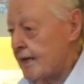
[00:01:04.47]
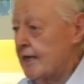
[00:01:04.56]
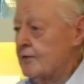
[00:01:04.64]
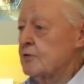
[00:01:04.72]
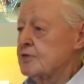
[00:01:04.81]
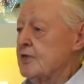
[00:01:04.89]

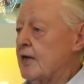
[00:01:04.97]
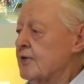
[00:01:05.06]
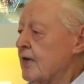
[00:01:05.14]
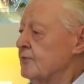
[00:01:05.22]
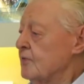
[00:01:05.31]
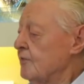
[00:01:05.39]
It was done
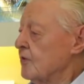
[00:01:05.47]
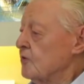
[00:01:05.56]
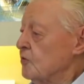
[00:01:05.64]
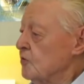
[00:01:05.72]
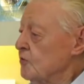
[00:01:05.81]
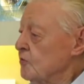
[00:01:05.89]
on rather
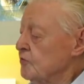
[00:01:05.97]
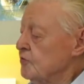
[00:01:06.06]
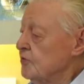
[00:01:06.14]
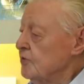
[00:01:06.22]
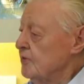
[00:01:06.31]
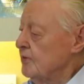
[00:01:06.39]

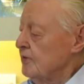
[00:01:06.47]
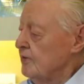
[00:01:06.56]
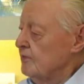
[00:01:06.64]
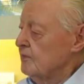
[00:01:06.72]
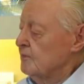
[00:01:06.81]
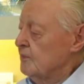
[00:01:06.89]
crude
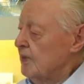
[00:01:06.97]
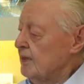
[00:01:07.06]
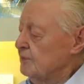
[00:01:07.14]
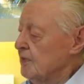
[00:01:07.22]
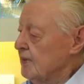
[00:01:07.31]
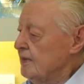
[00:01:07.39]

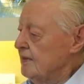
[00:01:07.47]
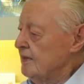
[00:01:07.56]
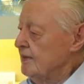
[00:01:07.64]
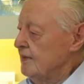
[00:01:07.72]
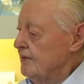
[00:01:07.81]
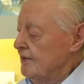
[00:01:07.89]
paper.
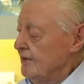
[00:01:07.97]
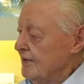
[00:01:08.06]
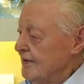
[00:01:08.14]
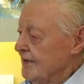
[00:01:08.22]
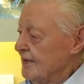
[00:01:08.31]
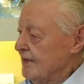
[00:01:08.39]

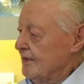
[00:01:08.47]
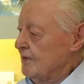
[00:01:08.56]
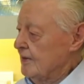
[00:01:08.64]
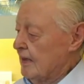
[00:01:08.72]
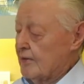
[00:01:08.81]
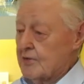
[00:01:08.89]

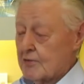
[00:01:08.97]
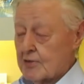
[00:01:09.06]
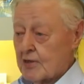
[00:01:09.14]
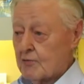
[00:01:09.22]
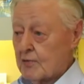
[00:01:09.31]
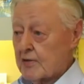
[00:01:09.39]
I don't
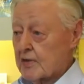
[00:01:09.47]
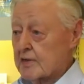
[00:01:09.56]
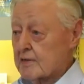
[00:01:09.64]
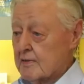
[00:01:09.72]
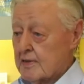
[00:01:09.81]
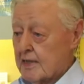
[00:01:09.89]
know
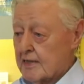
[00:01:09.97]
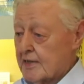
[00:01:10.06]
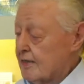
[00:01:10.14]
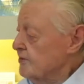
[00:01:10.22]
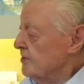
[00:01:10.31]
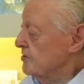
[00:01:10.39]
whether in
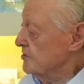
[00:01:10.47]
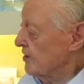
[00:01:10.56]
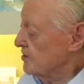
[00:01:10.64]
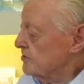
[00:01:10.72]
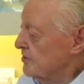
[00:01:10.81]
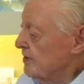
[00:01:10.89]

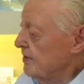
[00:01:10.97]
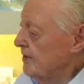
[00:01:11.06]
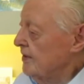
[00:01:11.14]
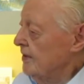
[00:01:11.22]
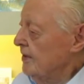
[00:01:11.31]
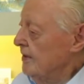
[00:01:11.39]
1960,
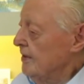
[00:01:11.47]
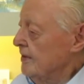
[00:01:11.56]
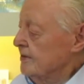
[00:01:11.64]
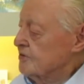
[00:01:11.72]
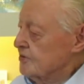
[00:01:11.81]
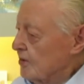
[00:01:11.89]

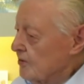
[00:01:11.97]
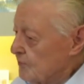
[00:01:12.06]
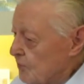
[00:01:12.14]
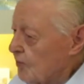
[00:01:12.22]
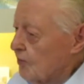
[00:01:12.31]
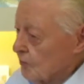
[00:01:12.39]

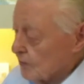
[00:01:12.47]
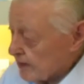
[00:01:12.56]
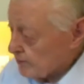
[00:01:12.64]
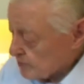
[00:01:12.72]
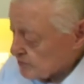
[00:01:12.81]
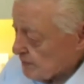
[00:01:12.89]
Singapore,
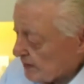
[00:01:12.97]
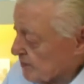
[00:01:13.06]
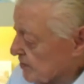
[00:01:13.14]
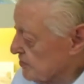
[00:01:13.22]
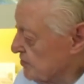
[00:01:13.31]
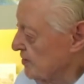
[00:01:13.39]
when it was
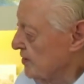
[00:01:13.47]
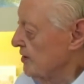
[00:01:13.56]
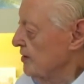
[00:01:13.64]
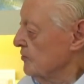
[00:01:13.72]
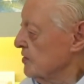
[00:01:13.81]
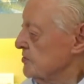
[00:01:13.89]
published,
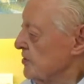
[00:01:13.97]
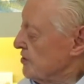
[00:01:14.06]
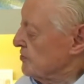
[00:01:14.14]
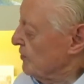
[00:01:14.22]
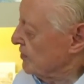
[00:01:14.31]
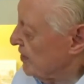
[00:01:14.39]
was
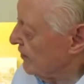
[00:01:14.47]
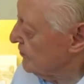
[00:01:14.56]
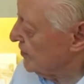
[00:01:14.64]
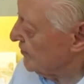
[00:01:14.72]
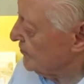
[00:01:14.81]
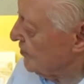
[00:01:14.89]
just
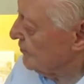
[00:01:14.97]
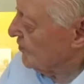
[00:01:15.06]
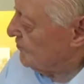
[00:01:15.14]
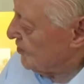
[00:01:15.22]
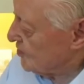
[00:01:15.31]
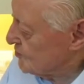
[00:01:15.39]
recovering from
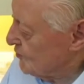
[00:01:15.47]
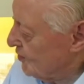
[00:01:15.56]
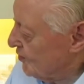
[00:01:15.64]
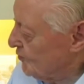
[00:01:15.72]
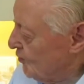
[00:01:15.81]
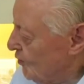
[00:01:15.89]
the First
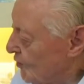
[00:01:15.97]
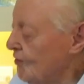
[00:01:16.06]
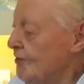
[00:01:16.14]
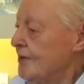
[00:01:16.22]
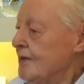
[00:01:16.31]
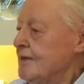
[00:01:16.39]
World
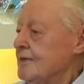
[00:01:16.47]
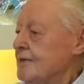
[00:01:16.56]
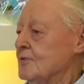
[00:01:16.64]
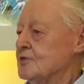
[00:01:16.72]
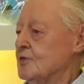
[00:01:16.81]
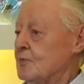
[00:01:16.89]
War,
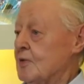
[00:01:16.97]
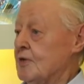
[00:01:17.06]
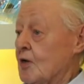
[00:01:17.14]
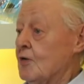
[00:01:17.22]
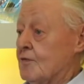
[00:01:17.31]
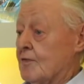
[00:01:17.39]
which had
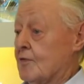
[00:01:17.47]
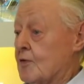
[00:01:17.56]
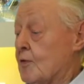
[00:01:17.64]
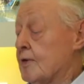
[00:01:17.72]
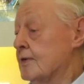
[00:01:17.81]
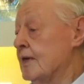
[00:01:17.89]
been over for
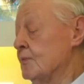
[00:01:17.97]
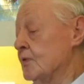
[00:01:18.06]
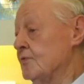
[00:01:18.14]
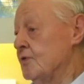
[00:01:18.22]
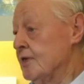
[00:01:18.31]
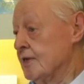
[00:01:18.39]
quite a number
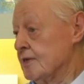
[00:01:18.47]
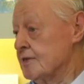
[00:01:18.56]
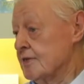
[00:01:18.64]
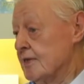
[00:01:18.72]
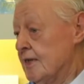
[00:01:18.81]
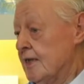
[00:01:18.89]
of
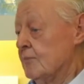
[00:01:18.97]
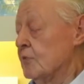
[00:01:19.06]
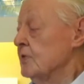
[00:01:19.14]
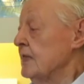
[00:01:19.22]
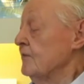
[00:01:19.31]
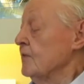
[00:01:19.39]
years,
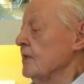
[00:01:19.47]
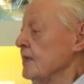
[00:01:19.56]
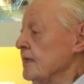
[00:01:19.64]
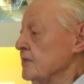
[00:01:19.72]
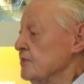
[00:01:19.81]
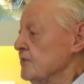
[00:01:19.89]
but
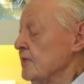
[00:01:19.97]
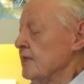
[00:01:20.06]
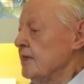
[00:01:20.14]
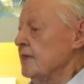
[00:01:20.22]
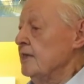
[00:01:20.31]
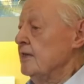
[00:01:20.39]
nevertheless,
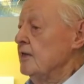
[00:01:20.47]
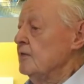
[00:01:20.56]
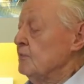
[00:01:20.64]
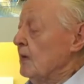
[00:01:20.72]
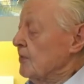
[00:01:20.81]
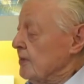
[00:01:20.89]
the
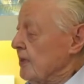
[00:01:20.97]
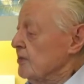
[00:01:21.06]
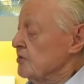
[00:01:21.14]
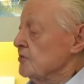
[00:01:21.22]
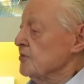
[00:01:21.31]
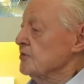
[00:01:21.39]

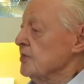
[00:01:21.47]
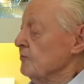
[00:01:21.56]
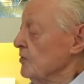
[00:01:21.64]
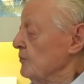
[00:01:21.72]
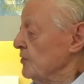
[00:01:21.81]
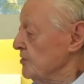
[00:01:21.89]
publications
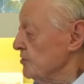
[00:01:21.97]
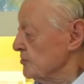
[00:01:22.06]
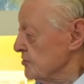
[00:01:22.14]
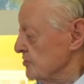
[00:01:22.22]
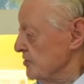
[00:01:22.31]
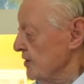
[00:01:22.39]
that were
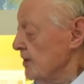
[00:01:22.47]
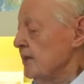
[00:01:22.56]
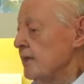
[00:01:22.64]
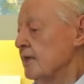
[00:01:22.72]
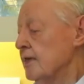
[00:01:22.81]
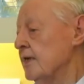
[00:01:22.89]
produced
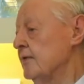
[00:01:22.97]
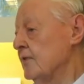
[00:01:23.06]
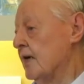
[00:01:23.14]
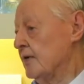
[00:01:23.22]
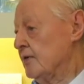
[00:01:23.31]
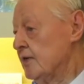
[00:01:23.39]

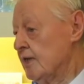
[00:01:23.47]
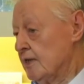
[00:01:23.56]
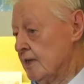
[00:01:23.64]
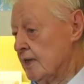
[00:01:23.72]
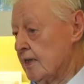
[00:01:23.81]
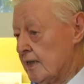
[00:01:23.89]
in that
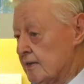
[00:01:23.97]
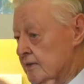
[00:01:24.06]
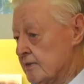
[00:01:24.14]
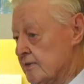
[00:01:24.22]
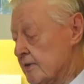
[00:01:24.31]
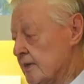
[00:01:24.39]
year
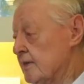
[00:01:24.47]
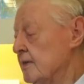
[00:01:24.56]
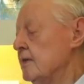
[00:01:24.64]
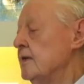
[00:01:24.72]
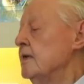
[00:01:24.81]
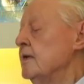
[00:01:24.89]
and
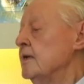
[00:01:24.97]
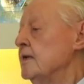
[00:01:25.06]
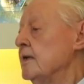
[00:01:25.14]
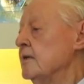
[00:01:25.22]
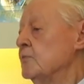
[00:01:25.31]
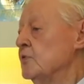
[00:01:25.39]

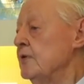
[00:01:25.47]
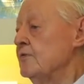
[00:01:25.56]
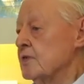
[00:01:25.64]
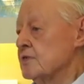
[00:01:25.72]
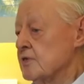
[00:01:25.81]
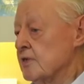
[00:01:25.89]
in
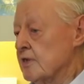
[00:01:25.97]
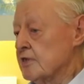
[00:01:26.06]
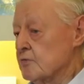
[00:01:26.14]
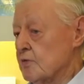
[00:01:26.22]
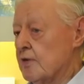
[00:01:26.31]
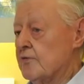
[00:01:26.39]
previous
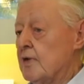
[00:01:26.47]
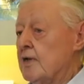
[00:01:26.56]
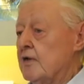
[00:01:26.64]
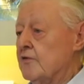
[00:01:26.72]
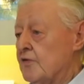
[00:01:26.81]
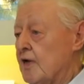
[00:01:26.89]
years were
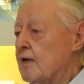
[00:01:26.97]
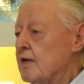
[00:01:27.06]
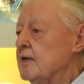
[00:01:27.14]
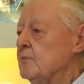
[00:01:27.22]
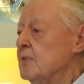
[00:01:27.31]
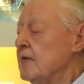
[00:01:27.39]

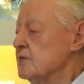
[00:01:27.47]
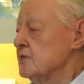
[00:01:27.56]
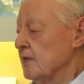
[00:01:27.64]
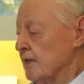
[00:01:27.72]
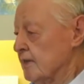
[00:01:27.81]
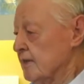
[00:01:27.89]
fairly
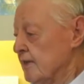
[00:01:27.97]
basic